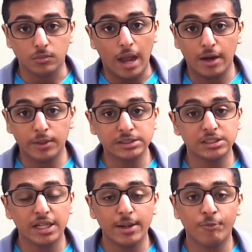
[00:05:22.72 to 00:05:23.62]
I don't want to say
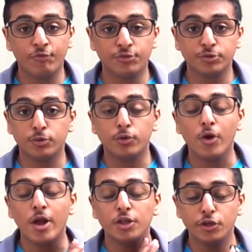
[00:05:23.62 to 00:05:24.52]
the name of the school.
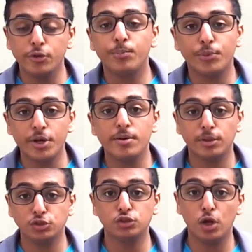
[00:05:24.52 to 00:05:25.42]
You pretty
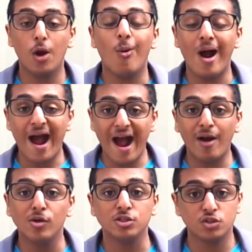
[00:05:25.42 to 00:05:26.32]
much know
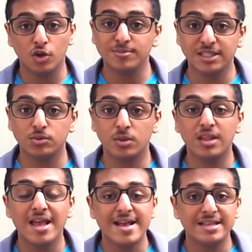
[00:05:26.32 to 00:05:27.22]
I was so obsessed with
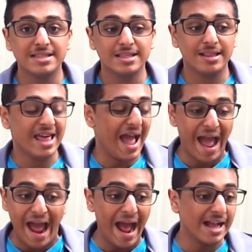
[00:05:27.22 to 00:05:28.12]
the
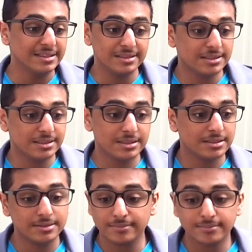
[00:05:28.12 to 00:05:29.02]
hat.
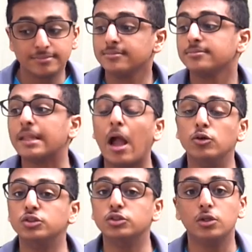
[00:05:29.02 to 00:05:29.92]
I
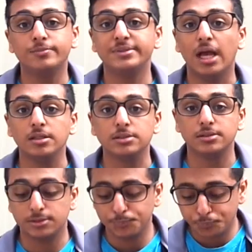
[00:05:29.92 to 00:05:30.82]
was so
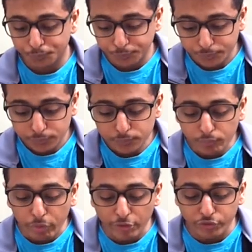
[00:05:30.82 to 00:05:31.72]
obsessed.
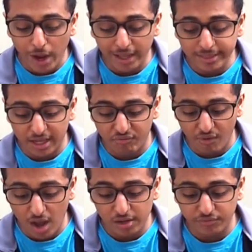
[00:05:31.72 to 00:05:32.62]
So I had like
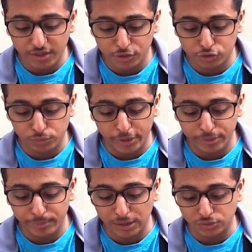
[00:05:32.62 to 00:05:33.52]
five and I used to wear
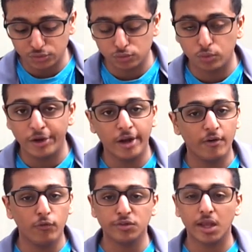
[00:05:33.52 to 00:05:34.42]
them at school and
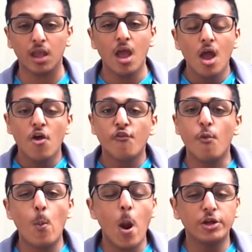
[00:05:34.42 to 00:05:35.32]
everyone was like,
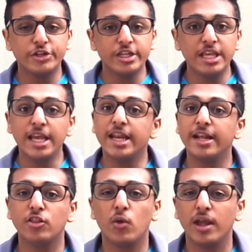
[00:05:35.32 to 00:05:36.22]
from where did you get it?
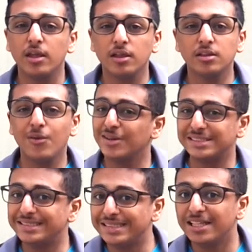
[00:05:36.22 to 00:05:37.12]
And they're like, they want to
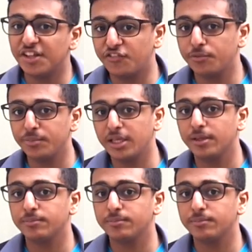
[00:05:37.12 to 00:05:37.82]
steal it from me.